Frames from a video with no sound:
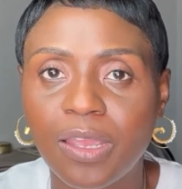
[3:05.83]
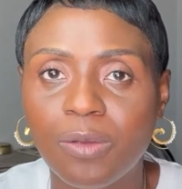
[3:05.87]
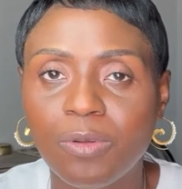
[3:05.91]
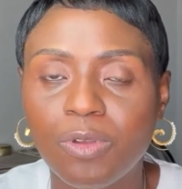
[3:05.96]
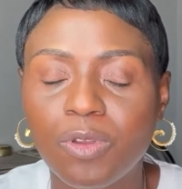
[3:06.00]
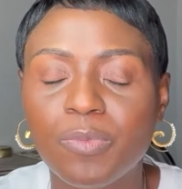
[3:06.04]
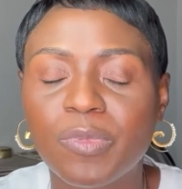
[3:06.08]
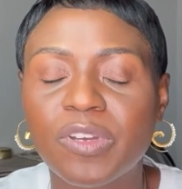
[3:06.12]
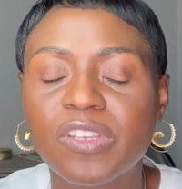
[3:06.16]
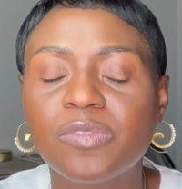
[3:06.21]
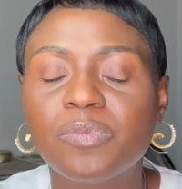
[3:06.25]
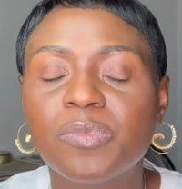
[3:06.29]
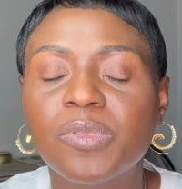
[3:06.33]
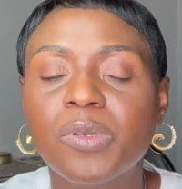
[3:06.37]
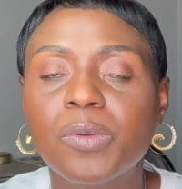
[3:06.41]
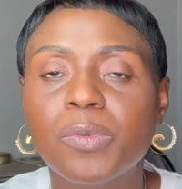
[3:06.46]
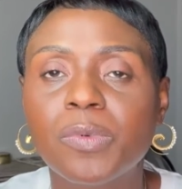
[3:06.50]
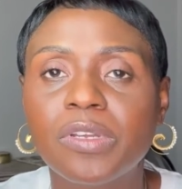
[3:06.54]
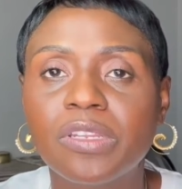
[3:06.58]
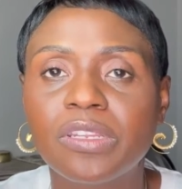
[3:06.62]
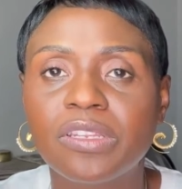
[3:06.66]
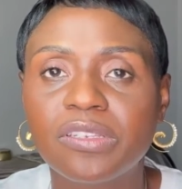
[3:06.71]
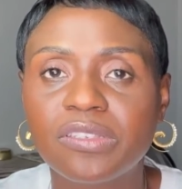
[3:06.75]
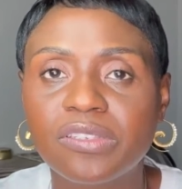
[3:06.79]
We must be
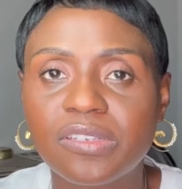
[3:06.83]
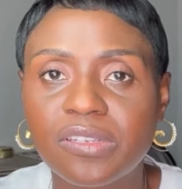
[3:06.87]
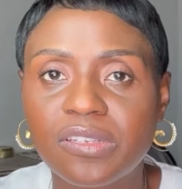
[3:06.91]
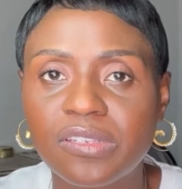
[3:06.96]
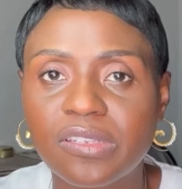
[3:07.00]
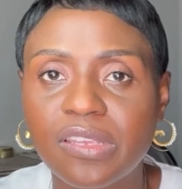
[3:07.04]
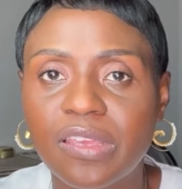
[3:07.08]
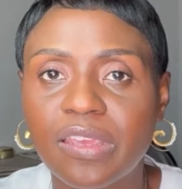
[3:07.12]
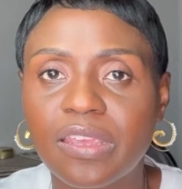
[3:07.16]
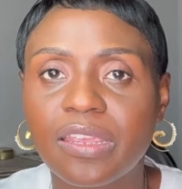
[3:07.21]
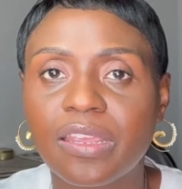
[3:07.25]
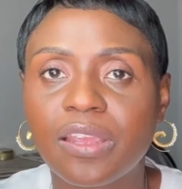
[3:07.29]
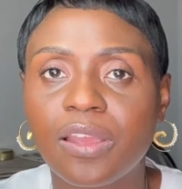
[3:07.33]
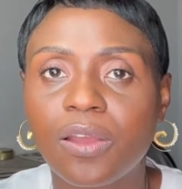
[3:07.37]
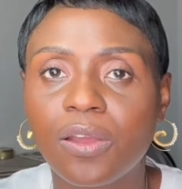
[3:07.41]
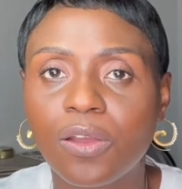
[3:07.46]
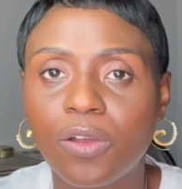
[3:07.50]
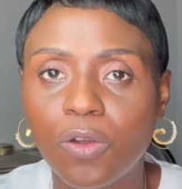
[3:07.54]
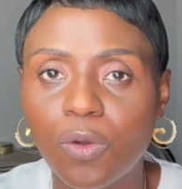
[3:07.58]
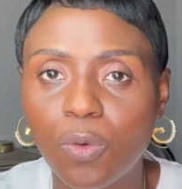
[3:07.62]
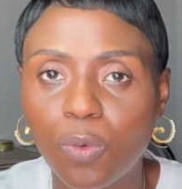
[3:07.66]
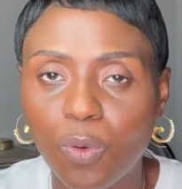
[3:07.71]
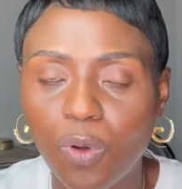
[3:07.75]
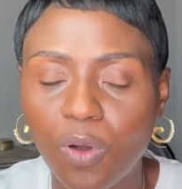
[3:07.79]
willing to take
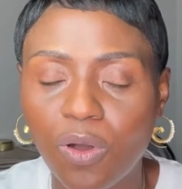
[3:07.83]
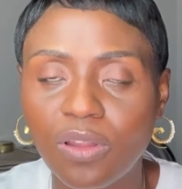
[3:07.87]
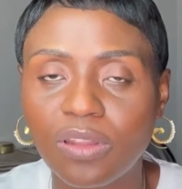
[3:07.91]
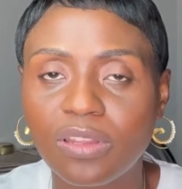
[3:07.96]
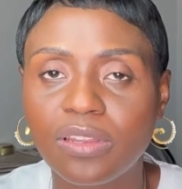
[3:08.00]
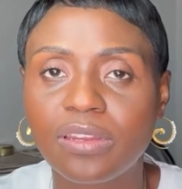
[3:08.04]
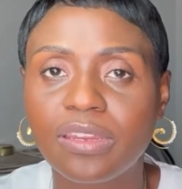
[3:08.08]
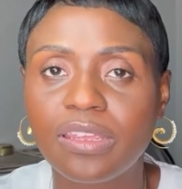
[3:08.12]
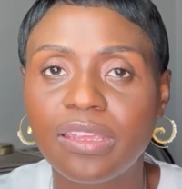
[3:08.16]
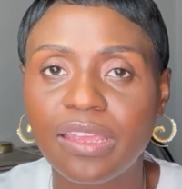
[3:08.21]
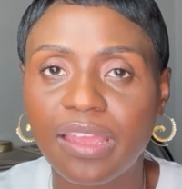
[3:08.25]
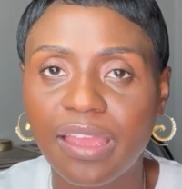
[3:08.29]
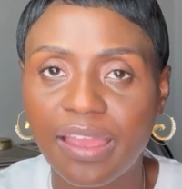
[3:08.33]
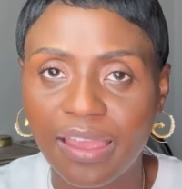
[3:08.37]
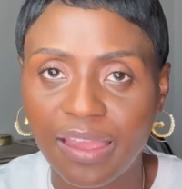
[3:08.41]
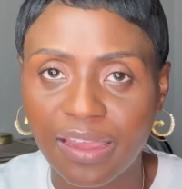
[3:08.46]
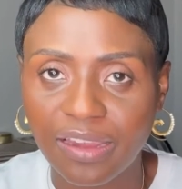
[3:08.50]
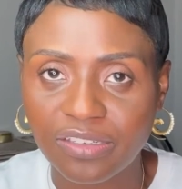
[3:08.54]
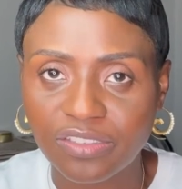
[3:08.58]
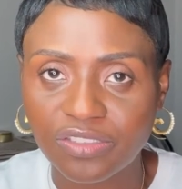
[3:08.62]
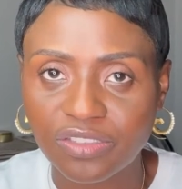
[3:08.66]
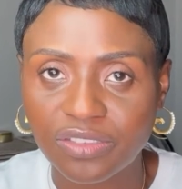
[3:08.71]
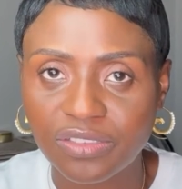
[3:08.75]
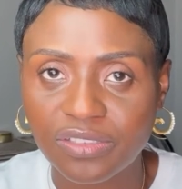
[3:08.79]
quality
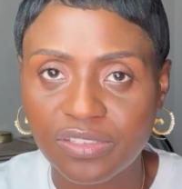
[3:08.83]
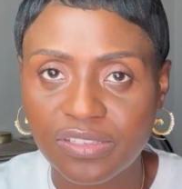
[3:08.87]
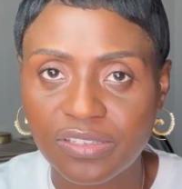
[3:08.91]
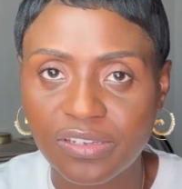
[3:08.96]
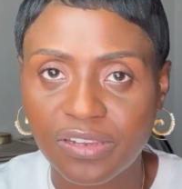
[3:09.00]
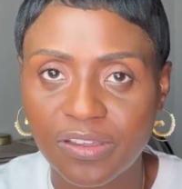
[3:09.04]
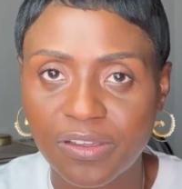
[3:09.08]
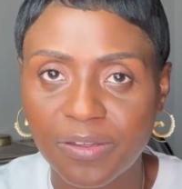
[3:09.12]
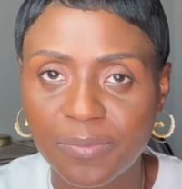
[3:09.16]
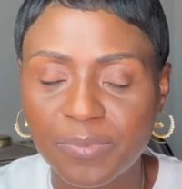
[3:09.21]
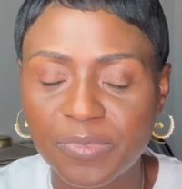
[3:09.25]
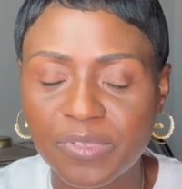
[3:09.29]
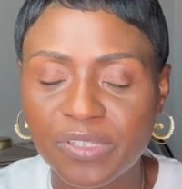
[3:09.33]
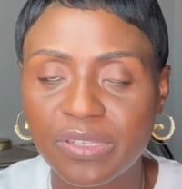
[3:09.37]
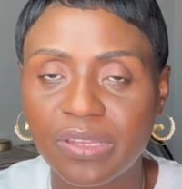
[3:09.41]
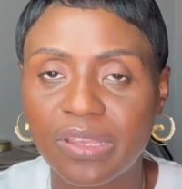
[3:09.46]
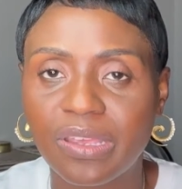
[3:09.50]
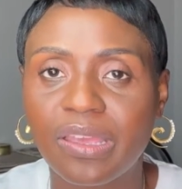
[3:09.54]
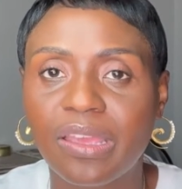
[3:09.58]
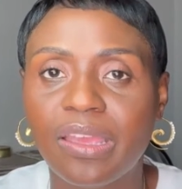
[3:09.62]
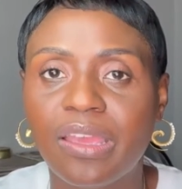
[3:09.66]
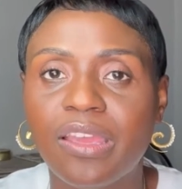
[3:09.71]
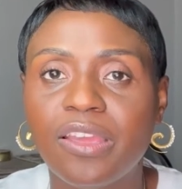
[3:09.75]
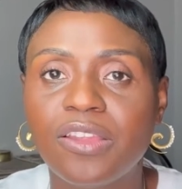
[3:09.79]
action steps
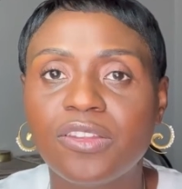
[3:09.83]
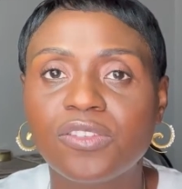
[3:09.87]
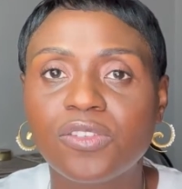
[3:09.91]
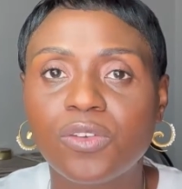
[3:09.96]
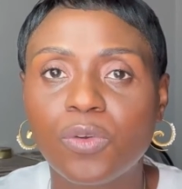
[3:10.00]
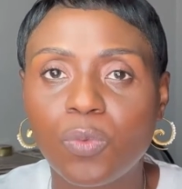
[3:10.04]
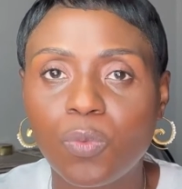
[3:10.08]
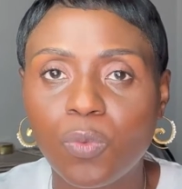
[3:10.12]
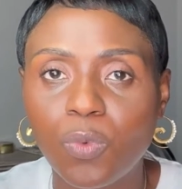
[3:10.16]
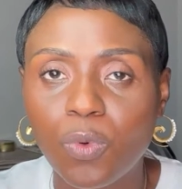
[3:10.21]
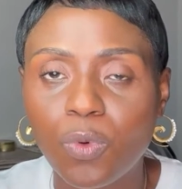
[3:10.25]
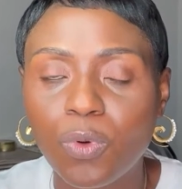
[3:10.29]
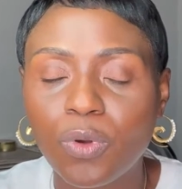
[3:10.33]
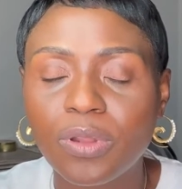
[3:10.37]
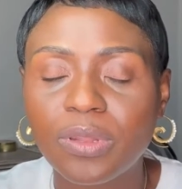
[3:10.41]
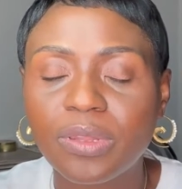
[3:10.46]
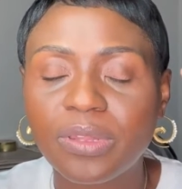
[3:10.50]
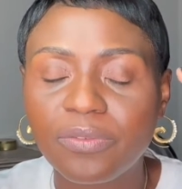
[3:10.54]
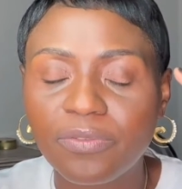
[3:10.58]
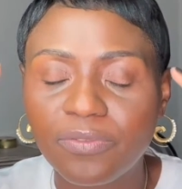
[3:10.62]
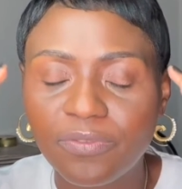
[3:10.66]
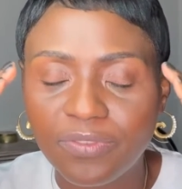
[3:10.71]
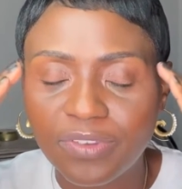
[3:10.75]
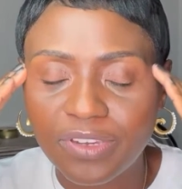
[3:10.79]
toward
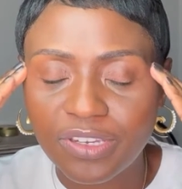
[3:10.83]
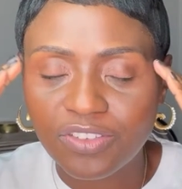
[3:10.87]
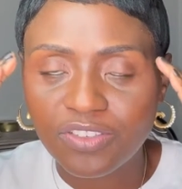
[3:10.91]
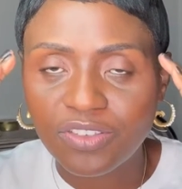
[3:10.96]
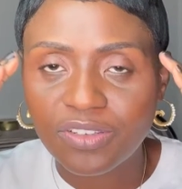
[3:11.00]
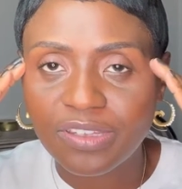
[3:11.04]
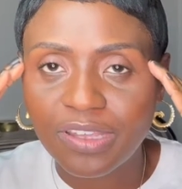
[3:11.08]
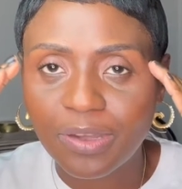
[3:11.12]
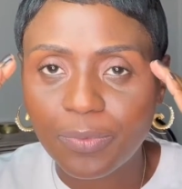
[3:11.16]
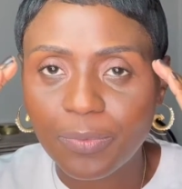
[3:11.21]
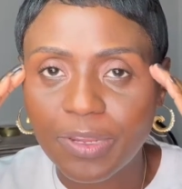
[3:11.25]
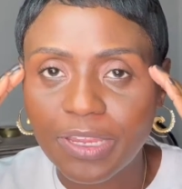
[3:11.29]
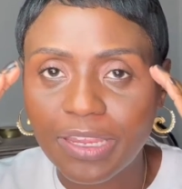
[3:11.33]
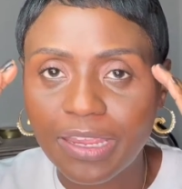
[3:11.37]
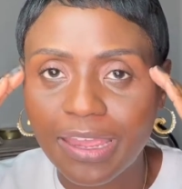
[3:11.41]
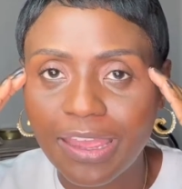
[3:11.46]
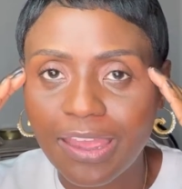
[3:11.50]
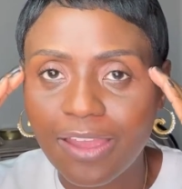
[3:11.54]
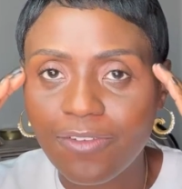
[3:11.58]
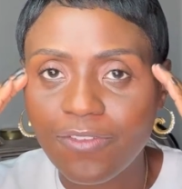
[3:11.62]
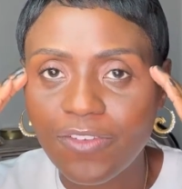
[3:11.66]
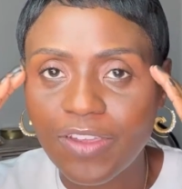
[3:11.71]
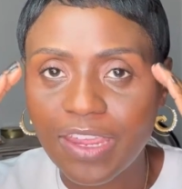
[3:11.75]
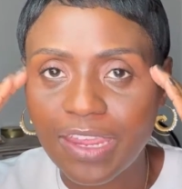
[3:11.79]
the vision that we
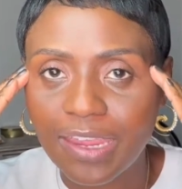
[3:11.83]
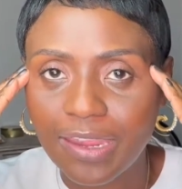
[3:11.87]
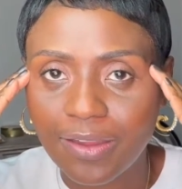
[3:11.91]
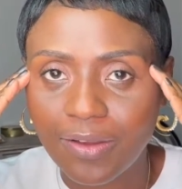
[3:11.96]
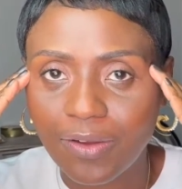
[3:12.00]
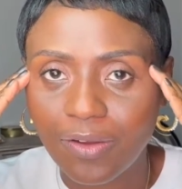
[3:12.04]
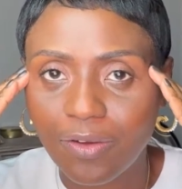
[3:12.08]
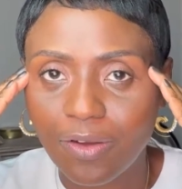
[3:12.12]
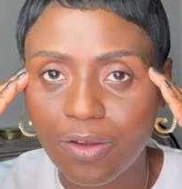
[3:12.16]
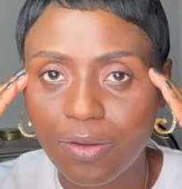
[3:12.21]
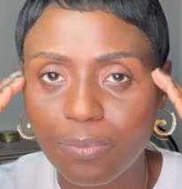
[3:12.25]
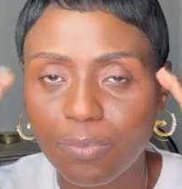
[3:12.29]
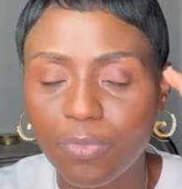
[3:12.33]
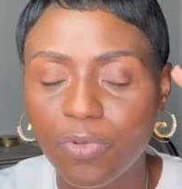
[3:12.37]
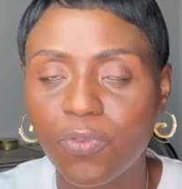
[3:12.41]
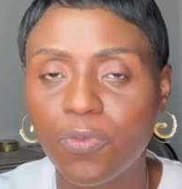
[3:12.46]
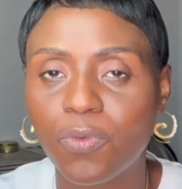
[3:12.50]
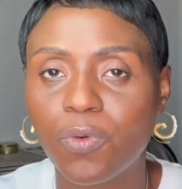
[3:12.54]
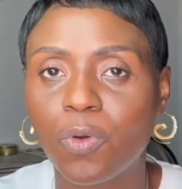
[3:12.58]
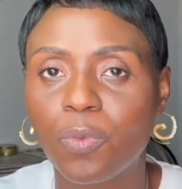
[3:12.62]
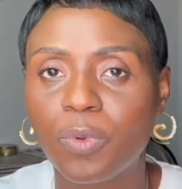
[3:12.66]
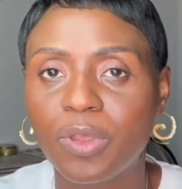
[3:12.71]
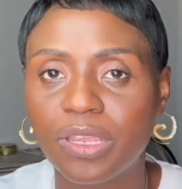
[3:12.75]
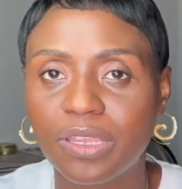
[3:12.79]
have here
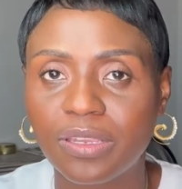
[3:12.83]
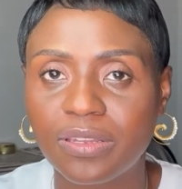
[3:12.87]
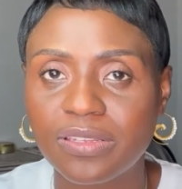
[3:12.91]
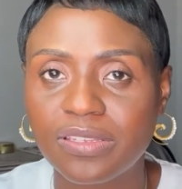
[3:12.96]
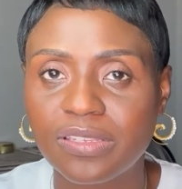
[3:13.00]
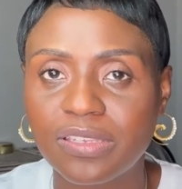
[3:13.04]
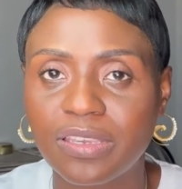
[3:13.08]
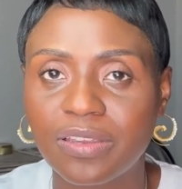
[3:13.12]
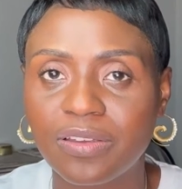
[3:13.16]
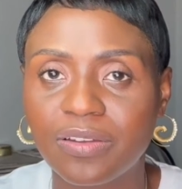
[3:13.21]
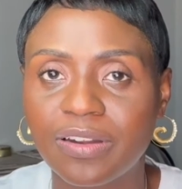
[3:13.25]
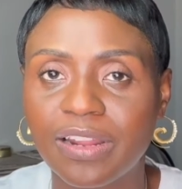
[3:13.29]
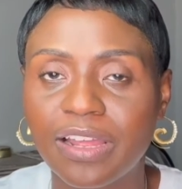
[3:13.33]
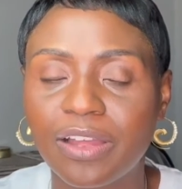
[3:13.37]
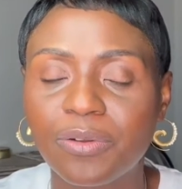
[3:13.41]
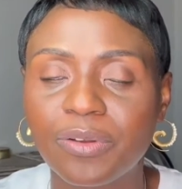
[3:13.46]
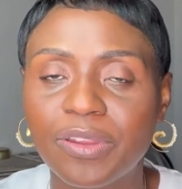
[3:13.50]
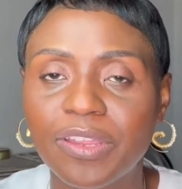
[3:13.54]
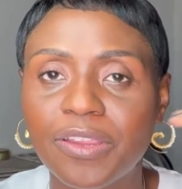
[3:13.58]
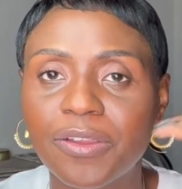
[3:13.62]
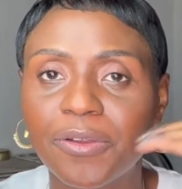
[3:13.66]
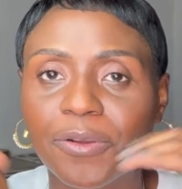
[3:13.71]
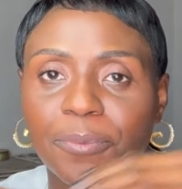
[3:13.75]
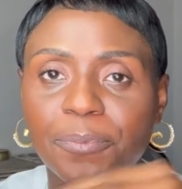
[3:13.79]
before we can see it out
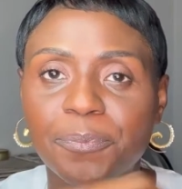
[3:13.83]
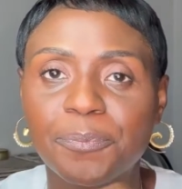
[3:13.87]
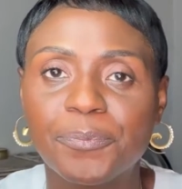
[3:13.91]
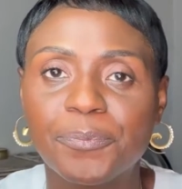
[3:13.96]
here.